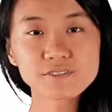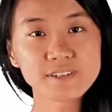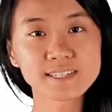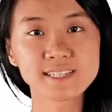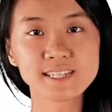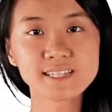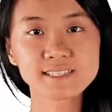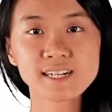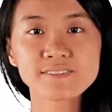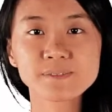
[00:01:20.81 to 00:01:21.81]
Firstly,
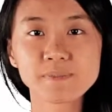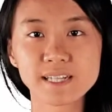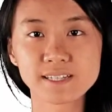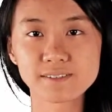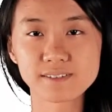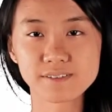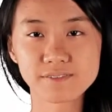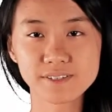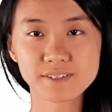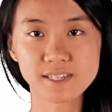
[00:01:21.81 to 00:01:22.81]
some of the magnetic
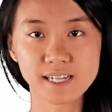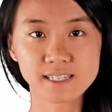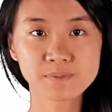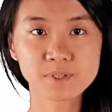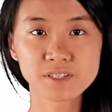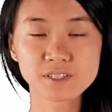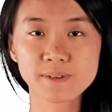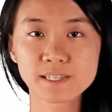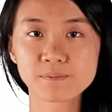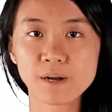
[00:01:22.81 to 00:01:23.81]
field lines produced
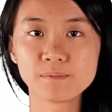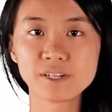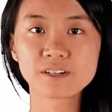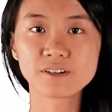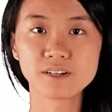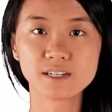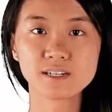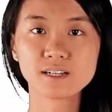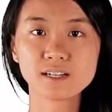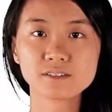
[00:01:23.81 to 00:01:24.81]
by the primary coil
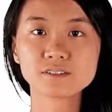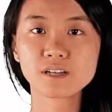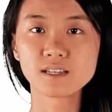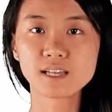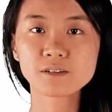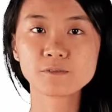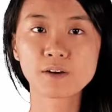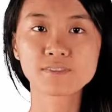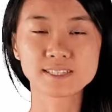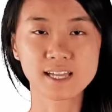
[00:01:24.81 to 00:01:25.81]
do not link
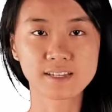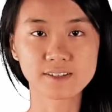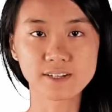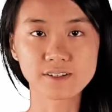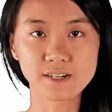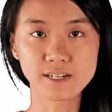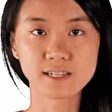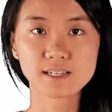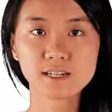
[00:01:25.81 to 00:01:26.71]
well with the secondary coil,